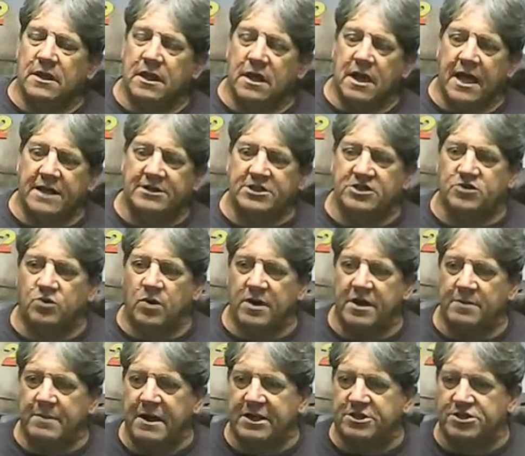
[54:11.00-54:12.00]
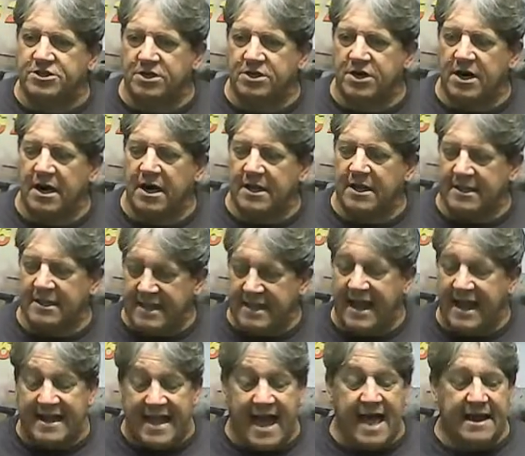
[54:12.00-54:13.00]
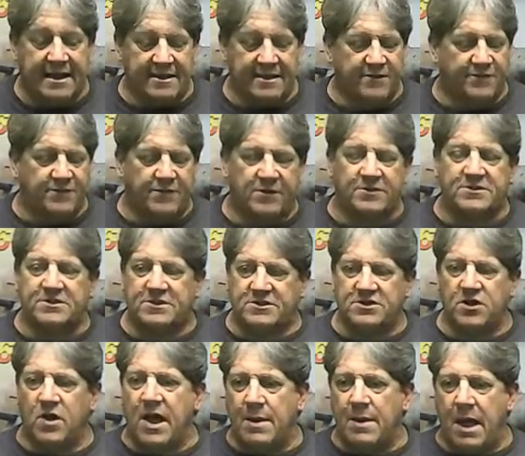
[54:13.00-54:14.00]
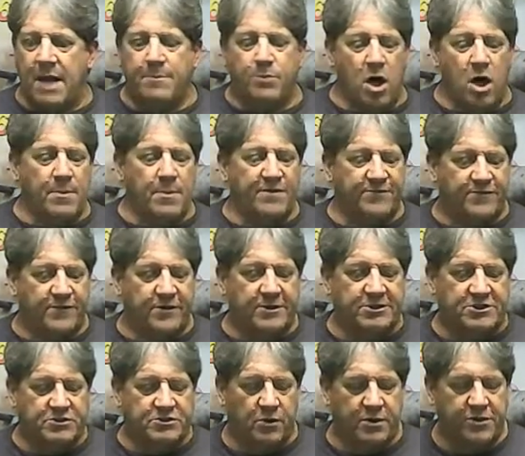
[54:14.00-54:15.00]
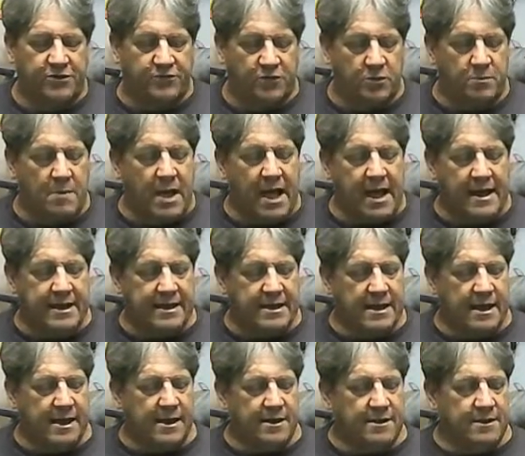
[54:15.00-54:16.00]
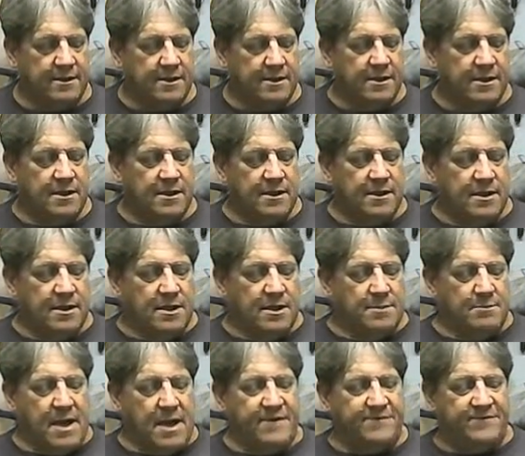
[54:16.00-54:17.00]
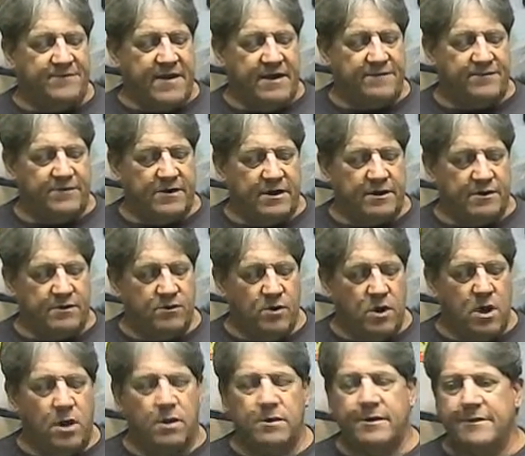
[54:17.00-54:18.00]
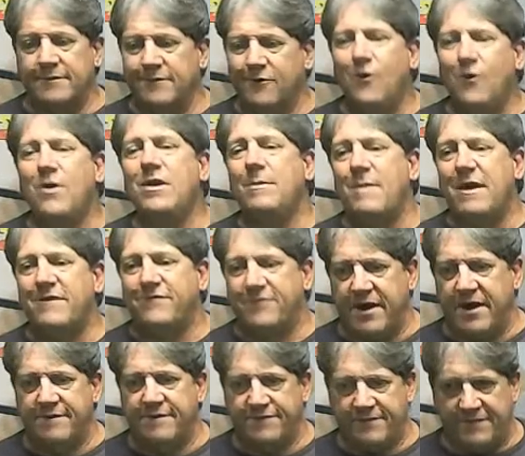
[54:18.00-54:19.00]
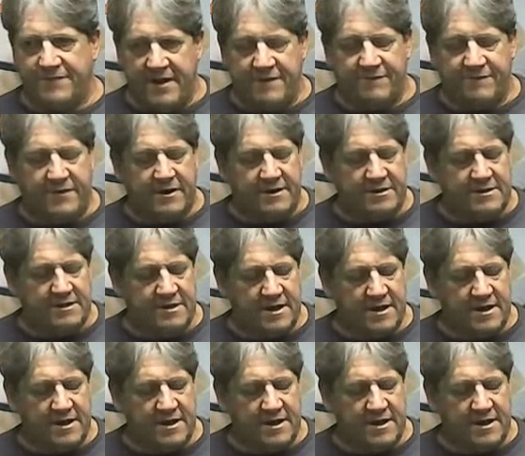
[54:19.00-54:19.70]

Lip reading: I just wanted to make sure that I got in the first. So I bought my first one through my my favorite, well, one of my favorite